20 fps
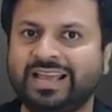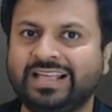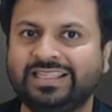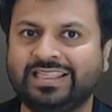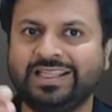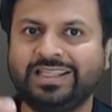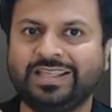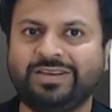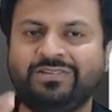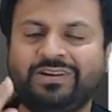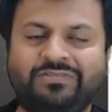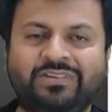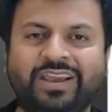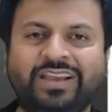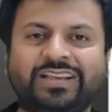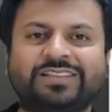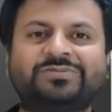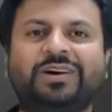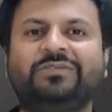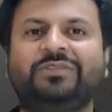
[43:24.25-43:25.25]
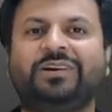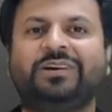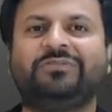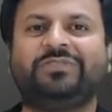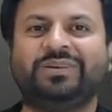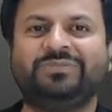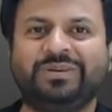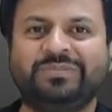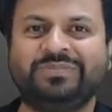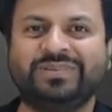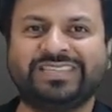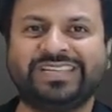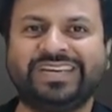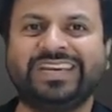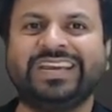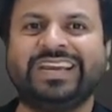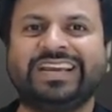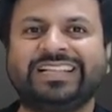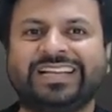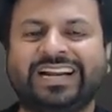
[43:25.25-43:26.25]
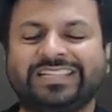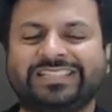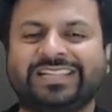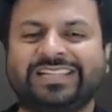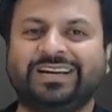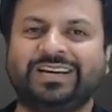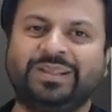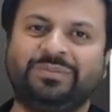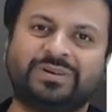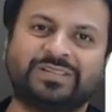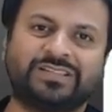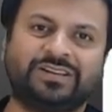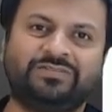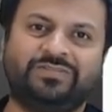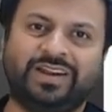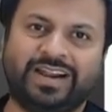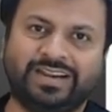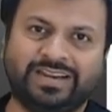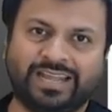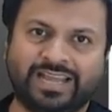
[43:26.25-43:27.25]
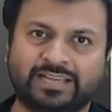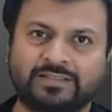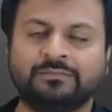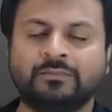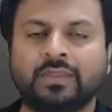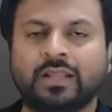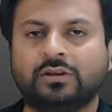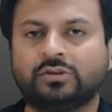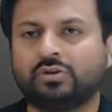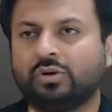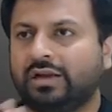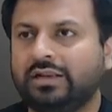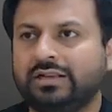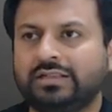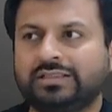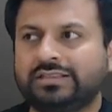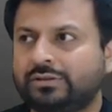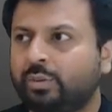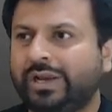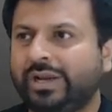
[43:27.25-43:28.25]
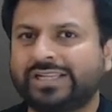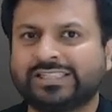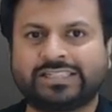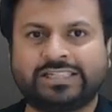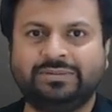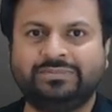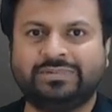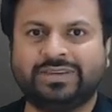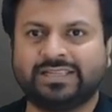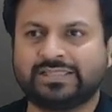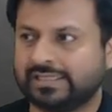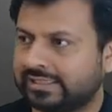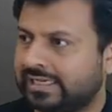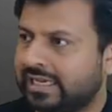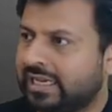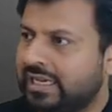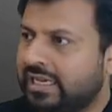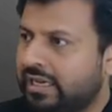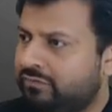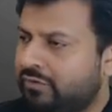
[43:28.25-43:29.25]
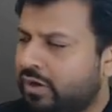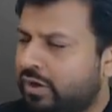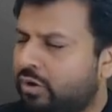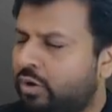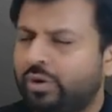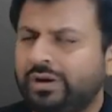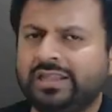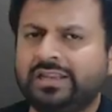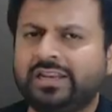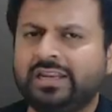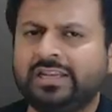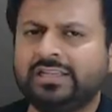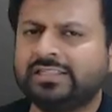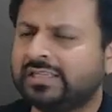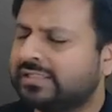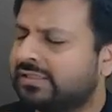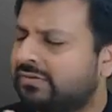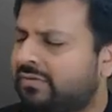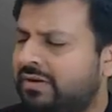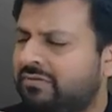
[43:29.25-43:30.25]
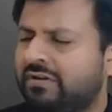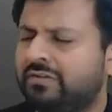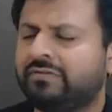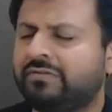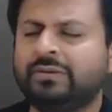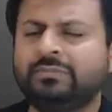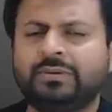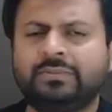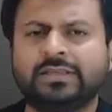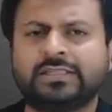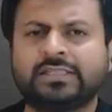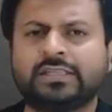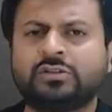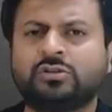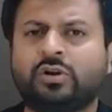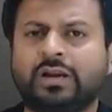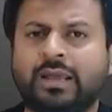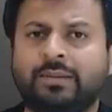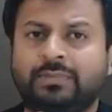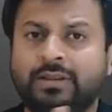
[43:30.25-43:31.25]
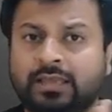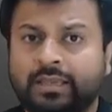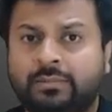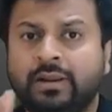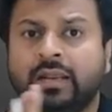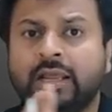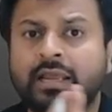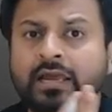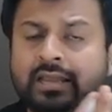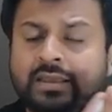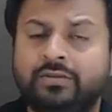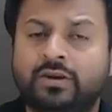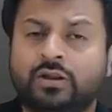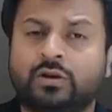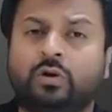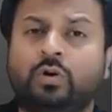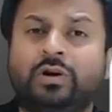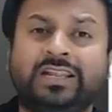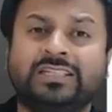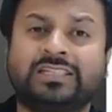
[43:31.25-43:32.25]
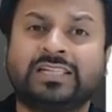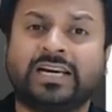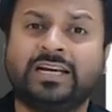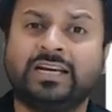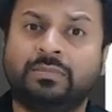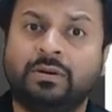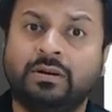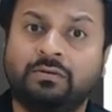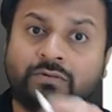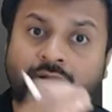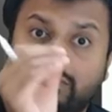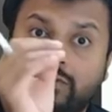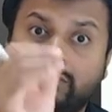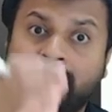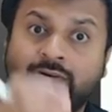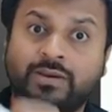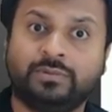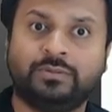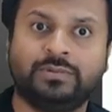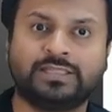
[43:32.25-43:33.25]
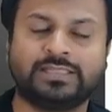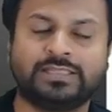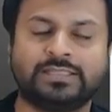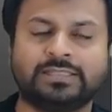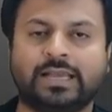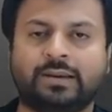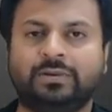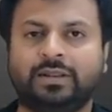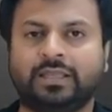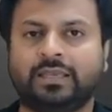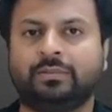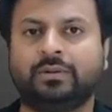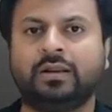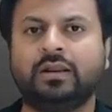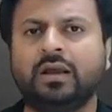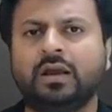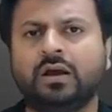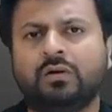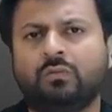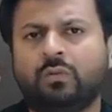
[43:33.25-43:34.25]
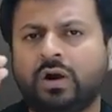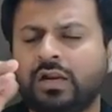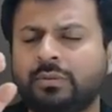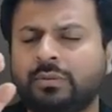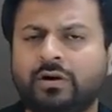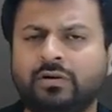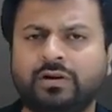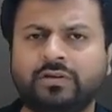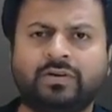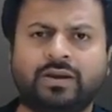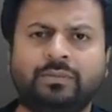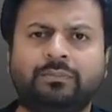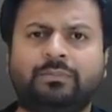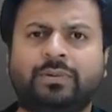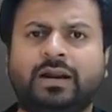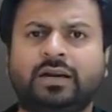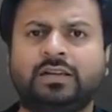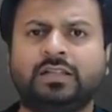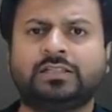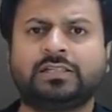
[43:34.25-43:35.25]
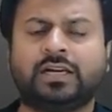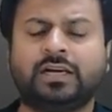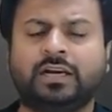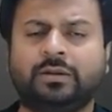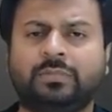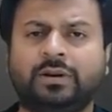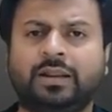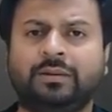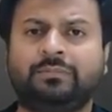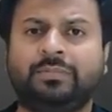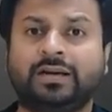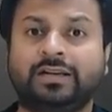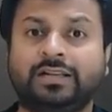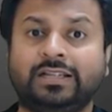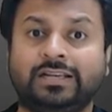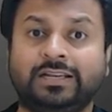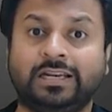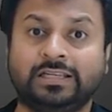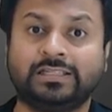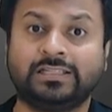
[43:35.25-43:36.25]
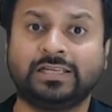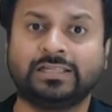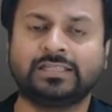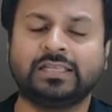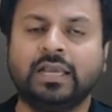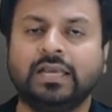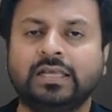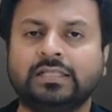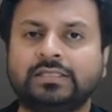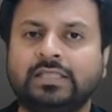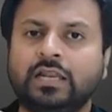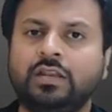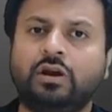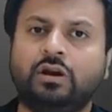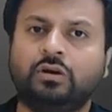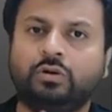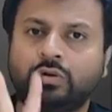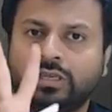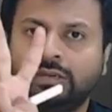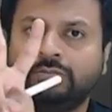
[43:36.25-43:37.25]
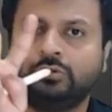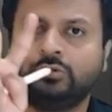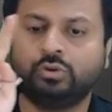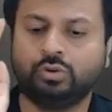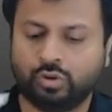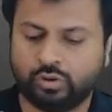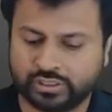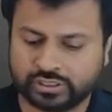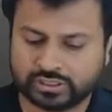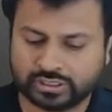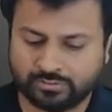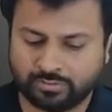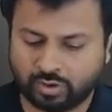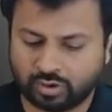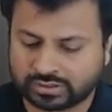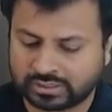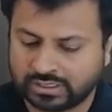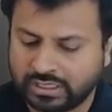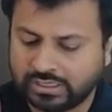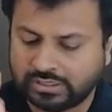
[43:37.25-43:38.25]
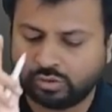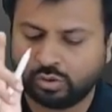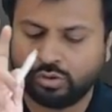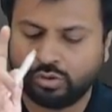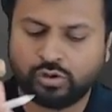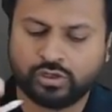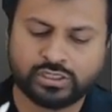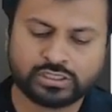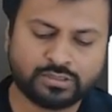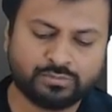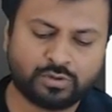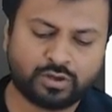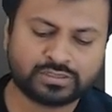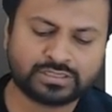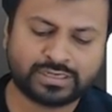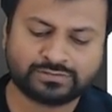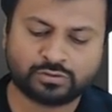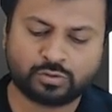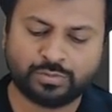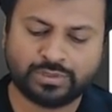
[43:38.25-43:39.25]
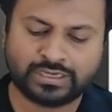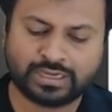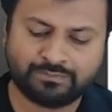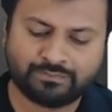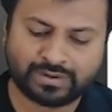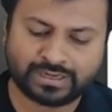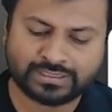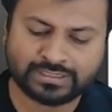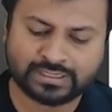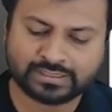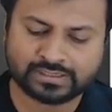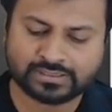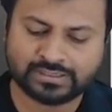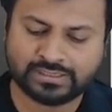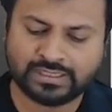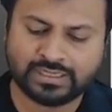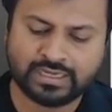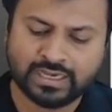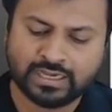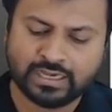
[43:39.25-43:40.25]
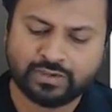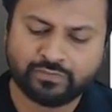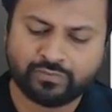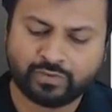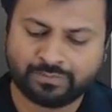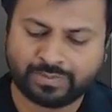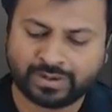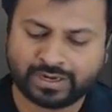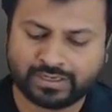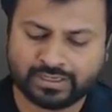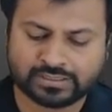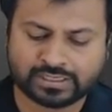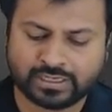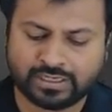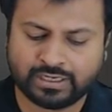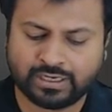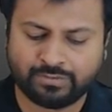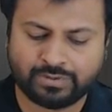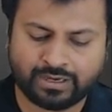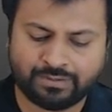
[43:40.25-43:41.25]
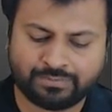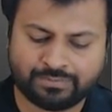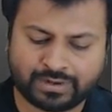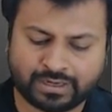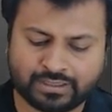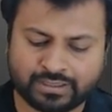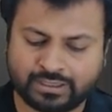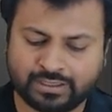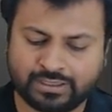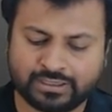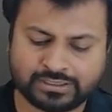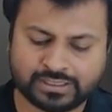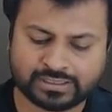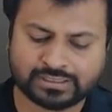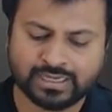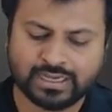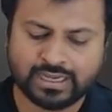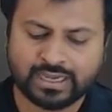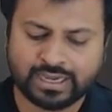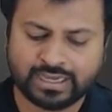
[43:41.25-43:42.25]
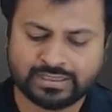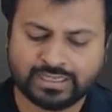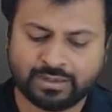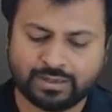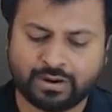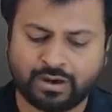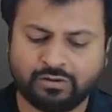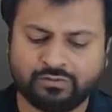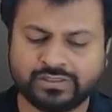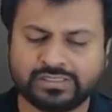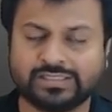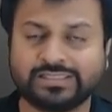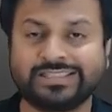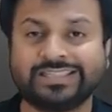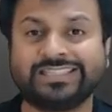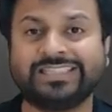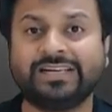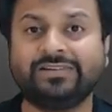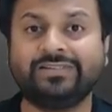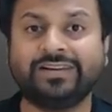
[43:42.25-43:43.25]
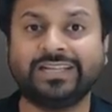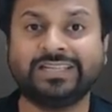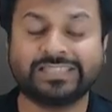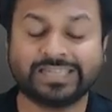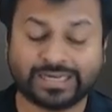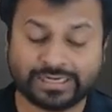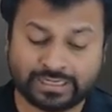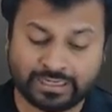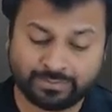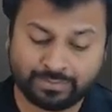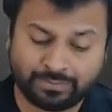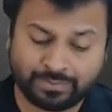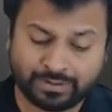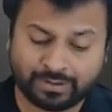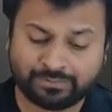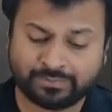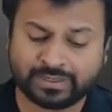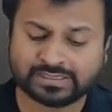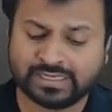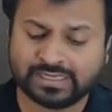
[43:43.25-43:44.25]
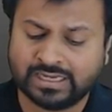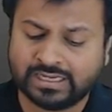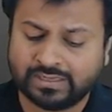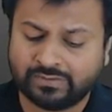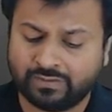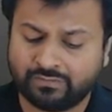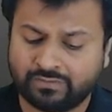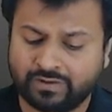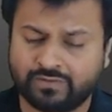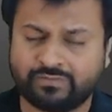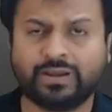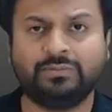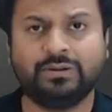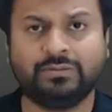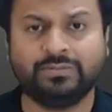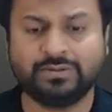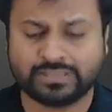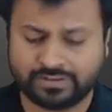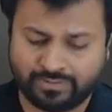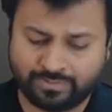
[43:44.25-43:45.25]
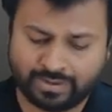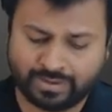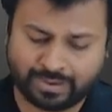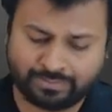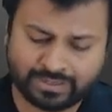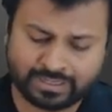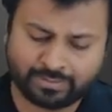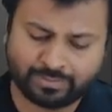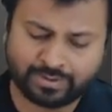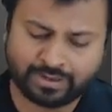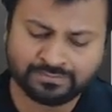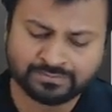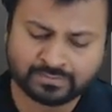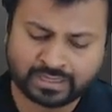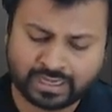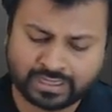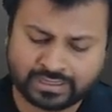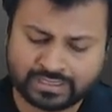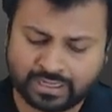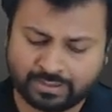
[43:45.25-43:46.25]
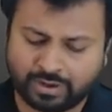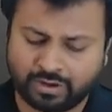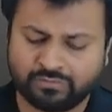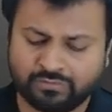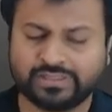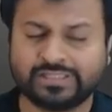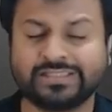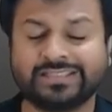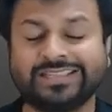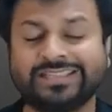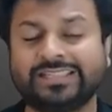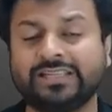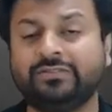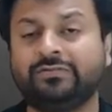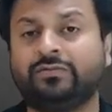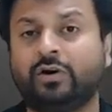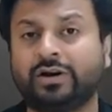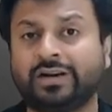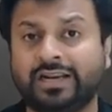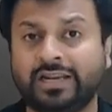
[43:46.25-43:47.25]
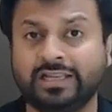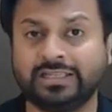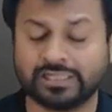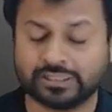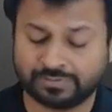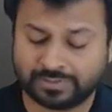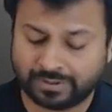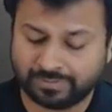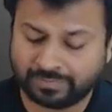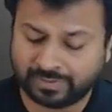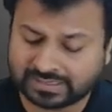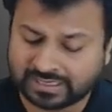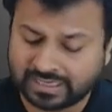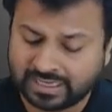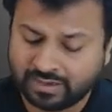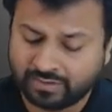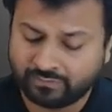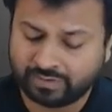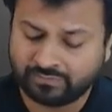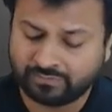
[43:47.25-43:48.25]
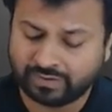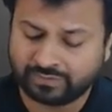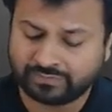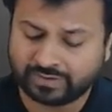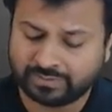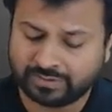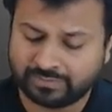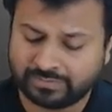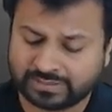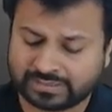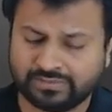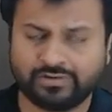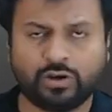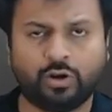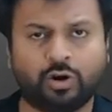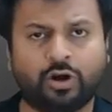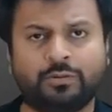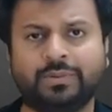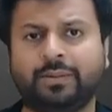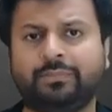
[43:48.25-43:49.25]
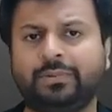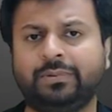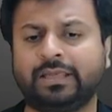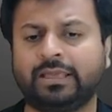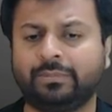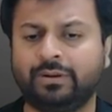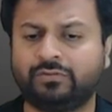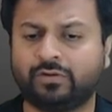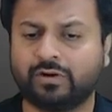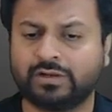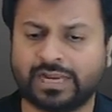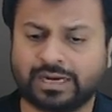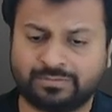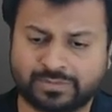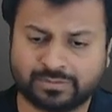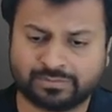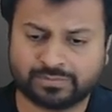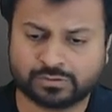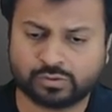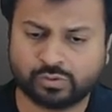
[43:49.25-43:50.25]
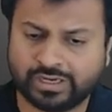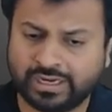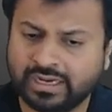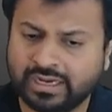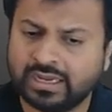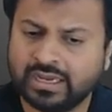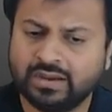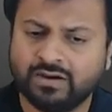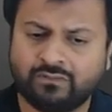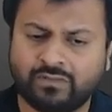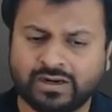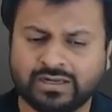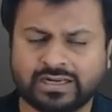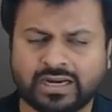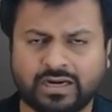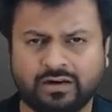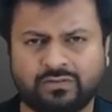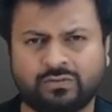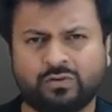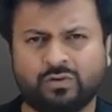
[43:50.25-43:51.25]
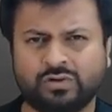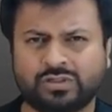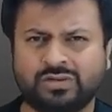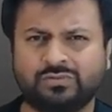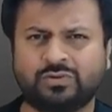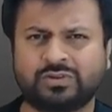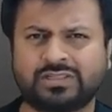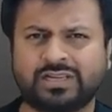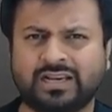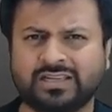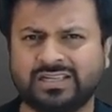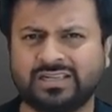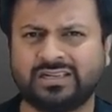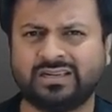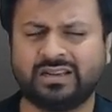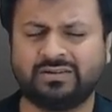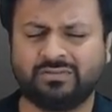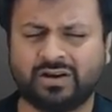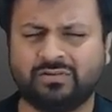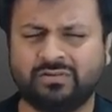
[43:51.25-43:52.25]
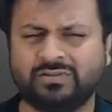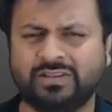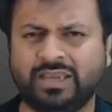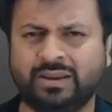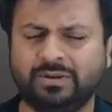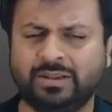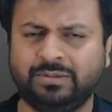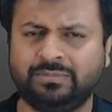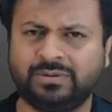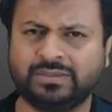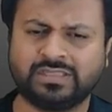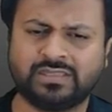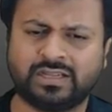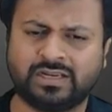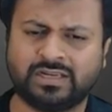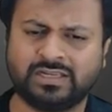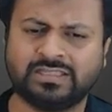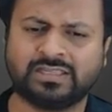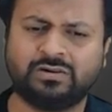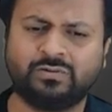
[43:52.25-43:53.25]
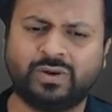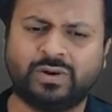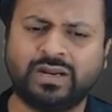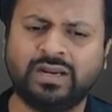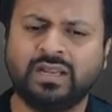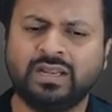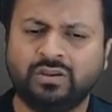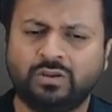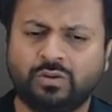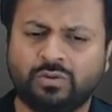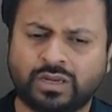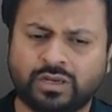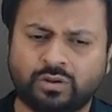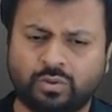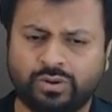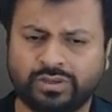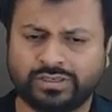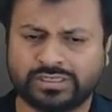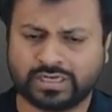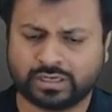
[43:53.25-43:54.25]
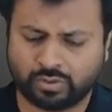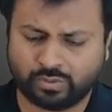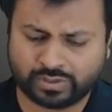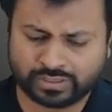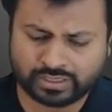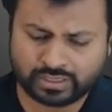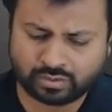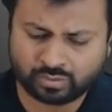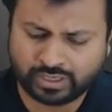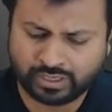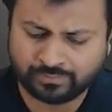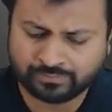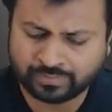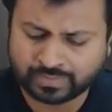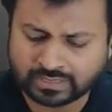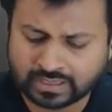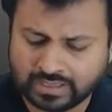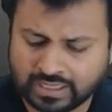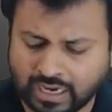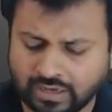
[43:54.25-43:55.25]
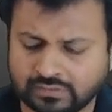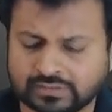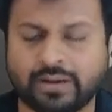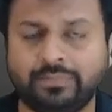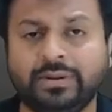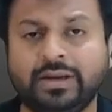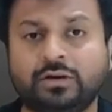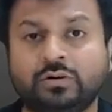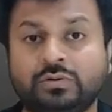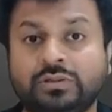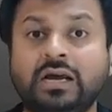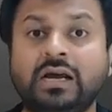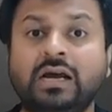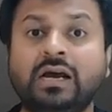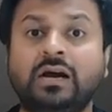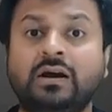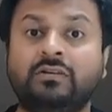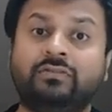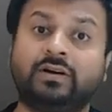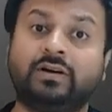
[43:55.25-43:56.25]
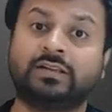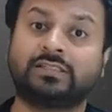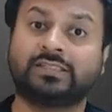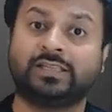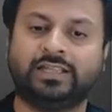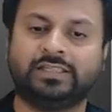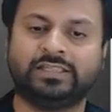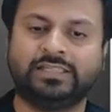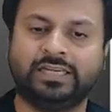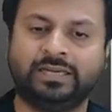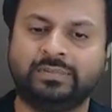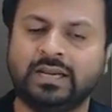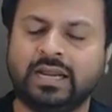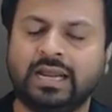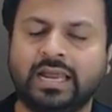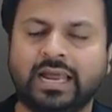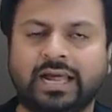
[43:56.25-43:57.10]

Then they will face 115 BBC, that is 30% flat tax. So two extreme cases. If you are wholly religious, 115 BBC is not applicable. If you are wholly charitable, 115 BBC is applicable. What about if I am partly charitable and partly religious? Then you have to keep two donation box. Two donation box has to be kept by the SSE if you are partly charitable and partly religious, and the amount which is received in charitable purpose, 115 BBC will be applicable, and the amount which is received for religious purpose, 115 BBC will not be applicable for that purpose. Okay, one kind of question was asked in one of the MTPs in the recent one. You can go and check over there. Okay, now coming to the first regime.